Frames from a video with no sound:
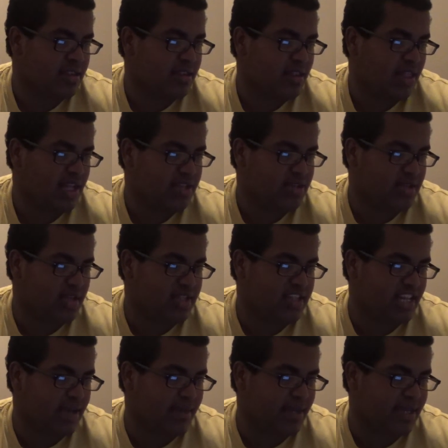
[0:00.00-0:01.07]
Like during that
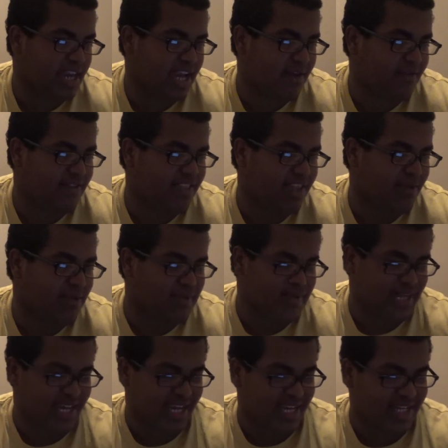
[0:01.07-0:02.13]
time, like everything was
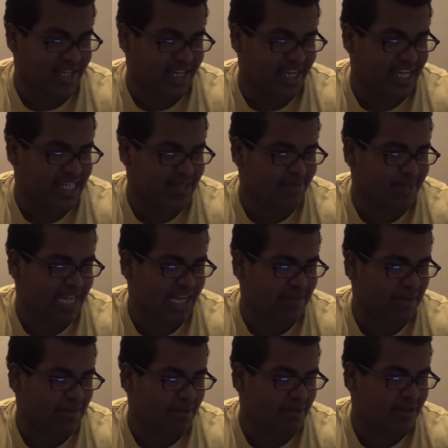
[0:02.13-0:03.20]
against black
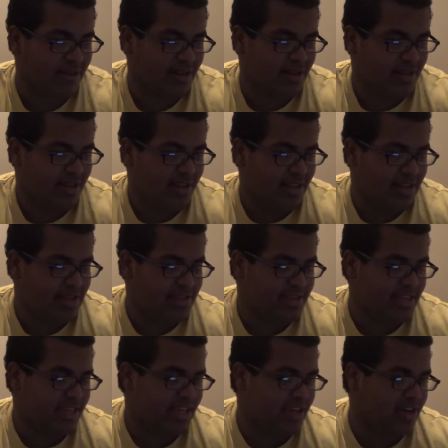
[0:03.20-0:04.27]
people. Let's
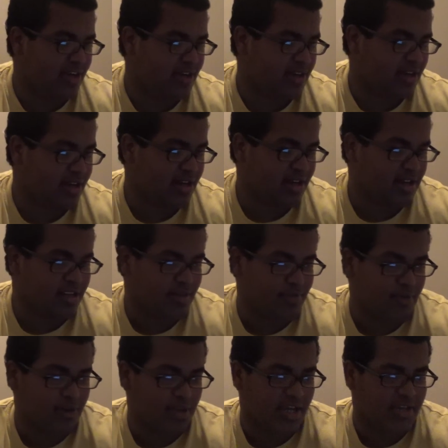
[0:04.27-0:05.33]
see here. The
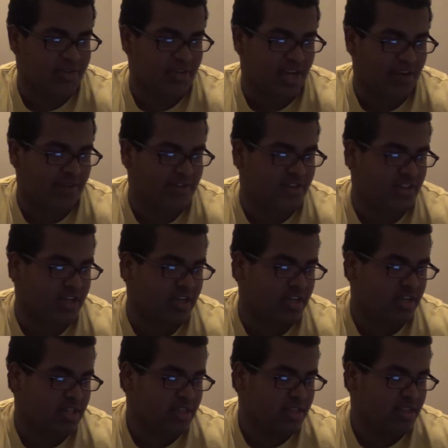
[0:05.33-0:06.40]
police, obviously,
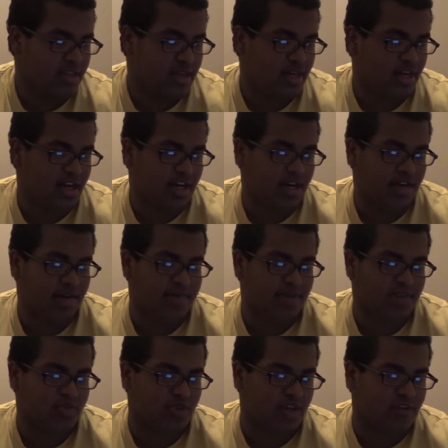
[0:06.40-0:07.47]
the
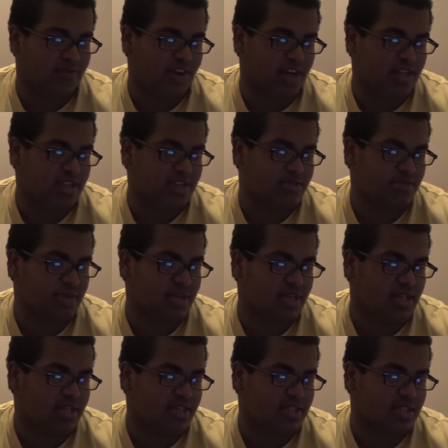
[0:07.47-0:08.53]
drug violence
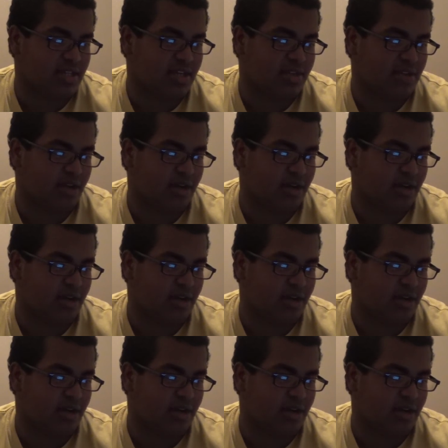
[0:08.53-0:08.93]
because like